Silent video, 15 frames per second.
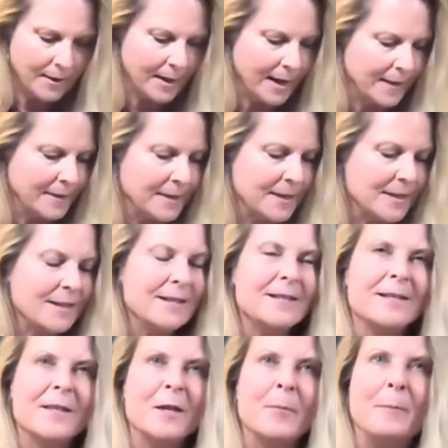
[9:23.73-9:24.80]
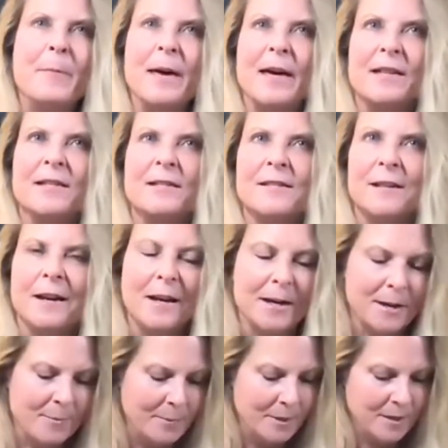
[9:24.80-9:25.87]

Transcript: And this is the best time